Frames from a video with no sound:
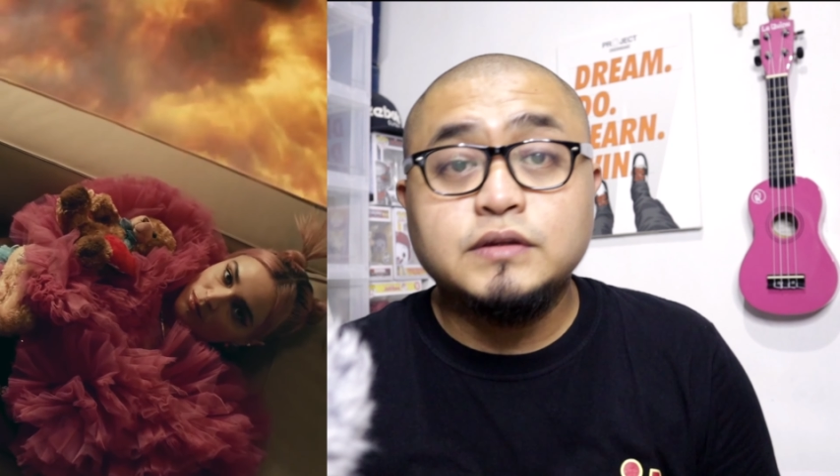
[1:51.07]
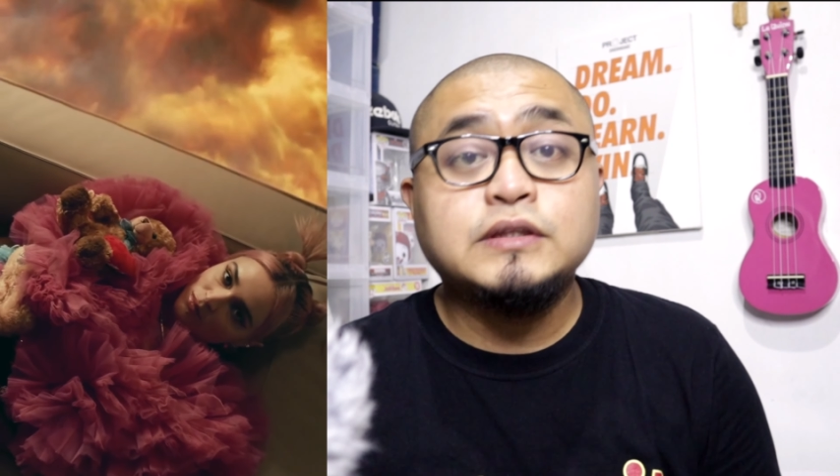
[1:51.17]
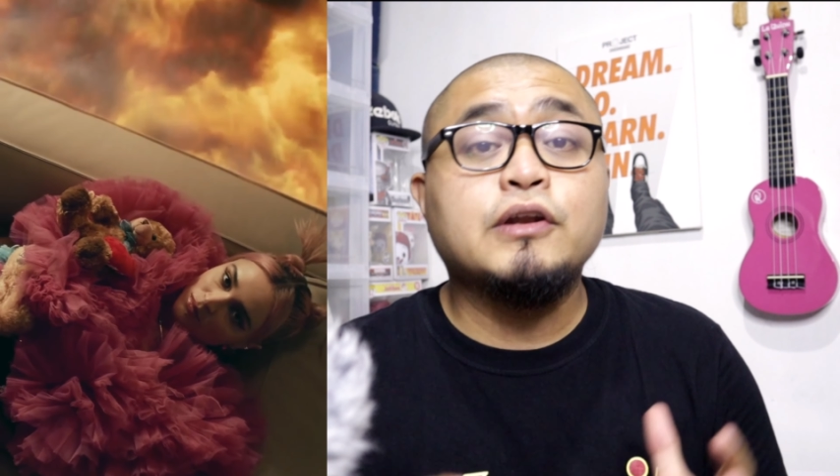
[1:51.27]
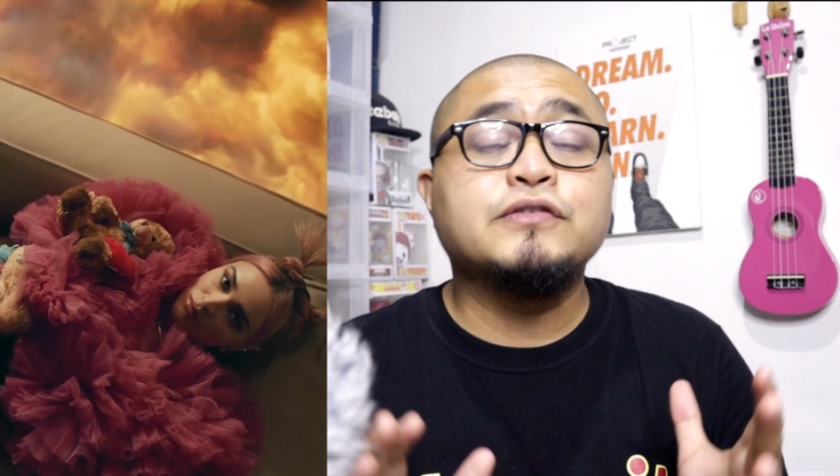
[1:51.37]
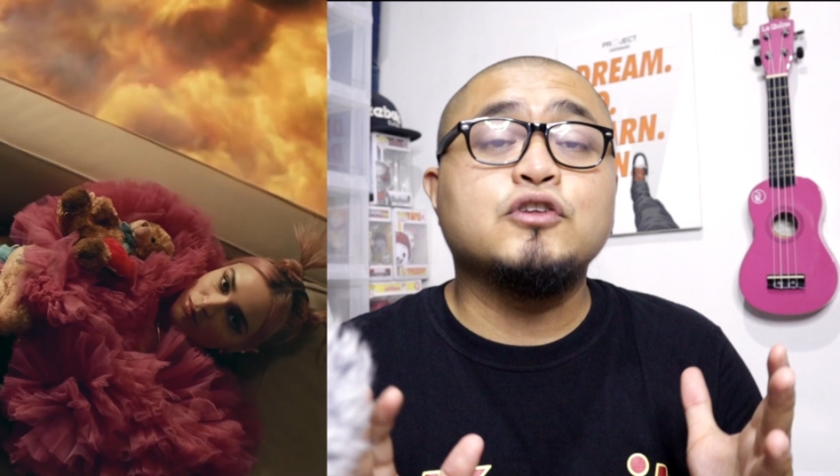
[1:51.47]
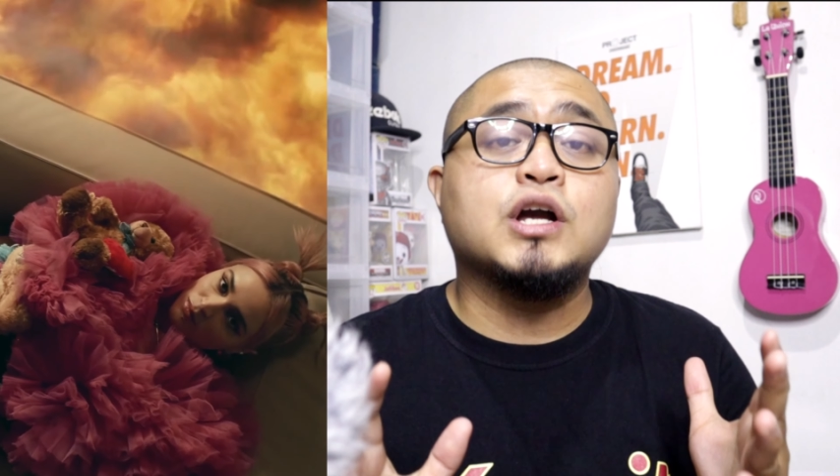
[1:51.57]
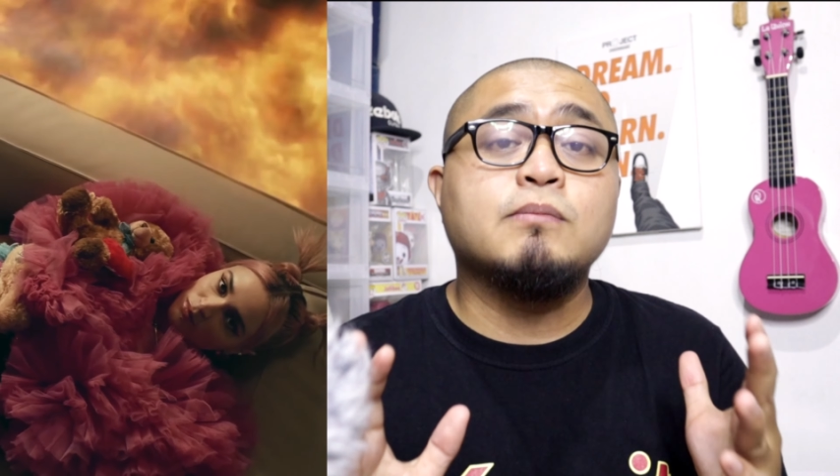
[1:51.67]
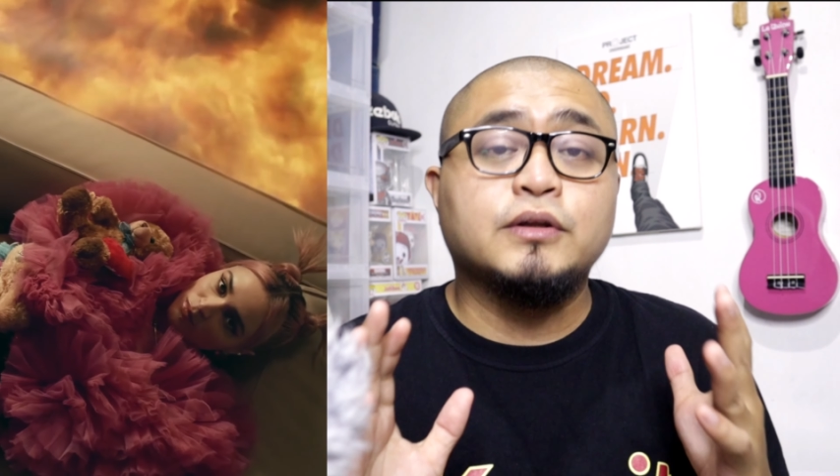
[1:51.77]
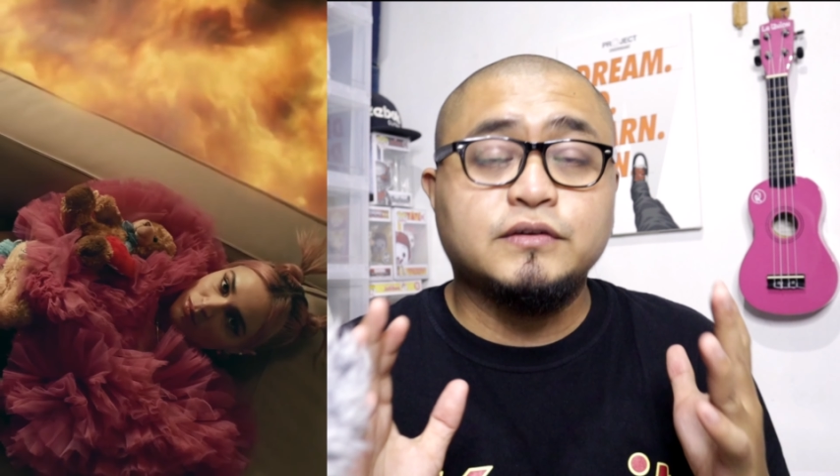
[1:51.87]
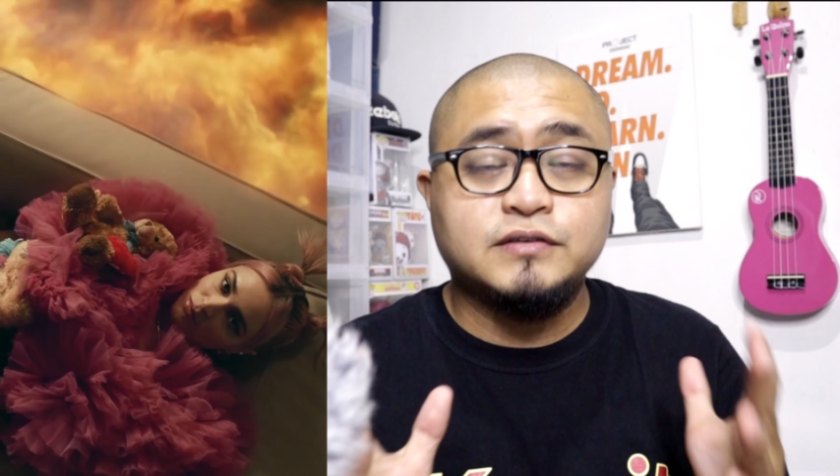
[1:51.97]
Now let's talk
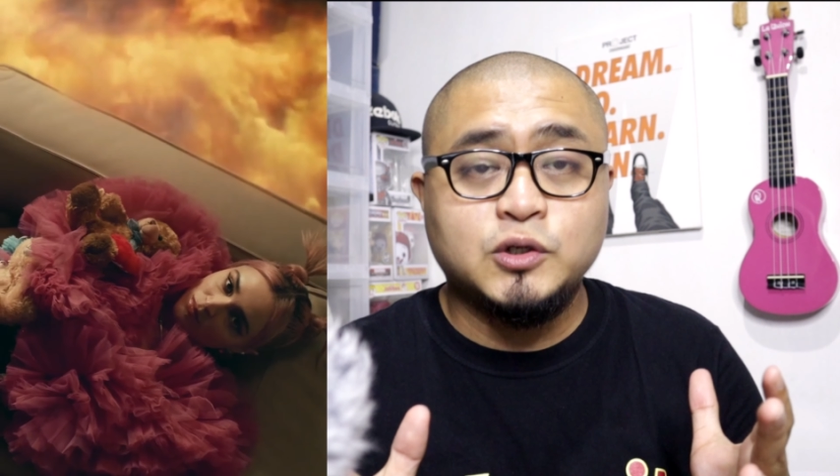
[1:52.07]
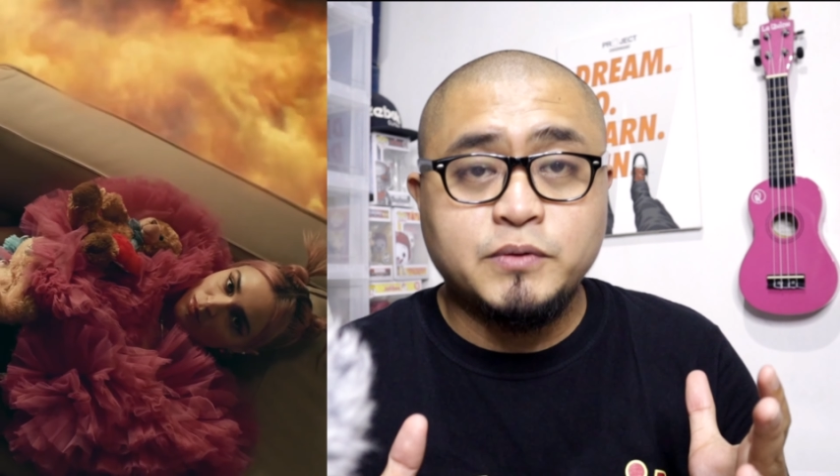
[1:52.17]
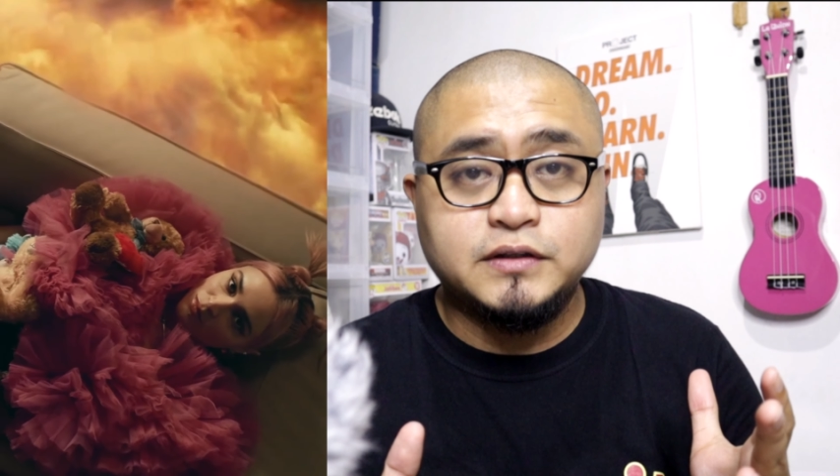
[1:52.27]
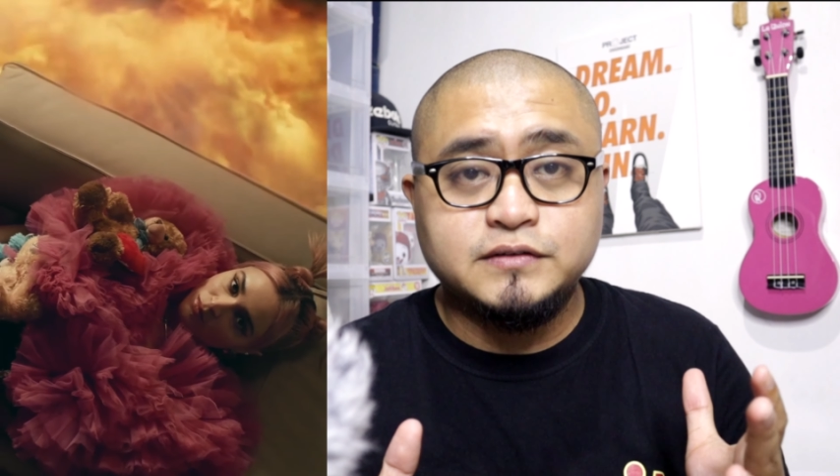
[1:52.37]
about the silhouette